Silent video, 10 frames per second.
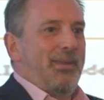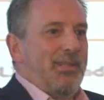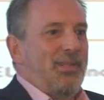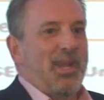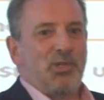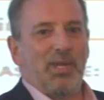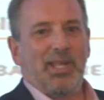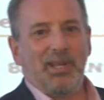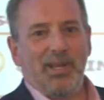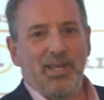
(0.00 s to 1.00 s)
his natural
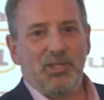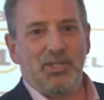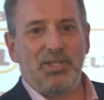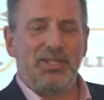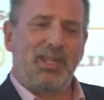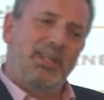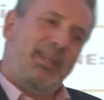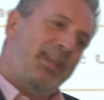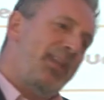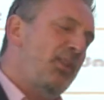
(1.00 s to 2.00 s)
inclination is to say,
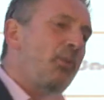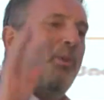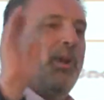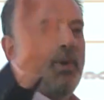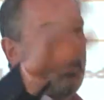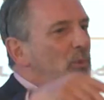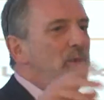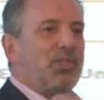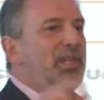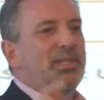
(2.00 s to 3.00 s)
yeah, don't worry about it. We'll
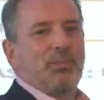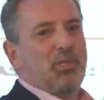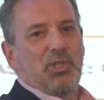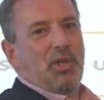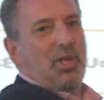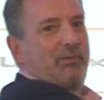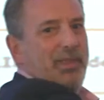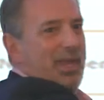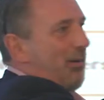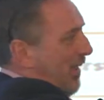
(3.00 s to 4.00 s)
stick some stock over
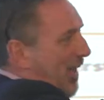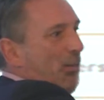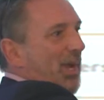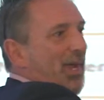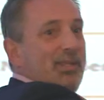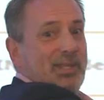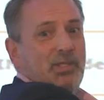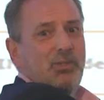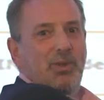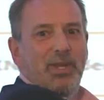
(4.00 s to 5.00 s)
there in that warehouse.
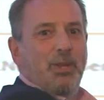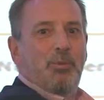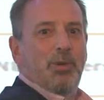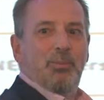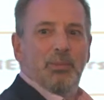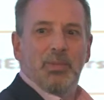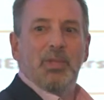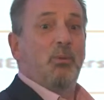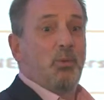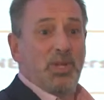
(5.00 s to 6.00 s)
That's all right, no problem.
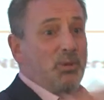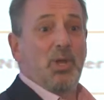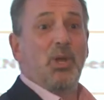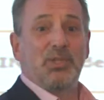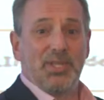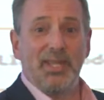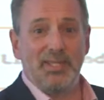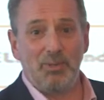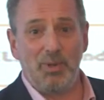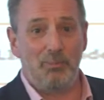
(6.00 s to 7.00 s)
We don't cost that
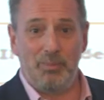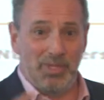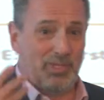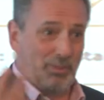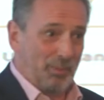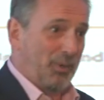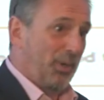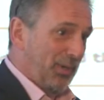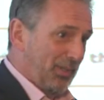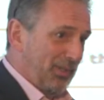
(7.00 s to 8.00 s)
into our
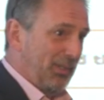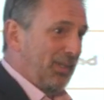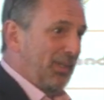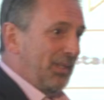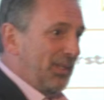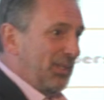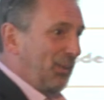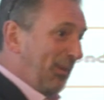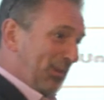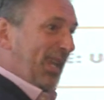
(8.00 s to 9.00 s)
product. So
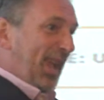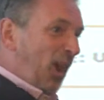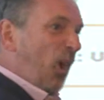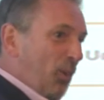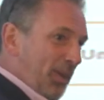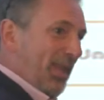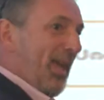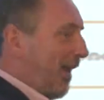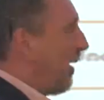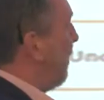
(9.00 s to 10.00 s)
we have to get hold of
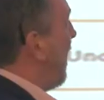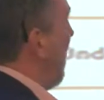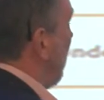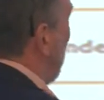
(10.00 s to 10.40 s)
that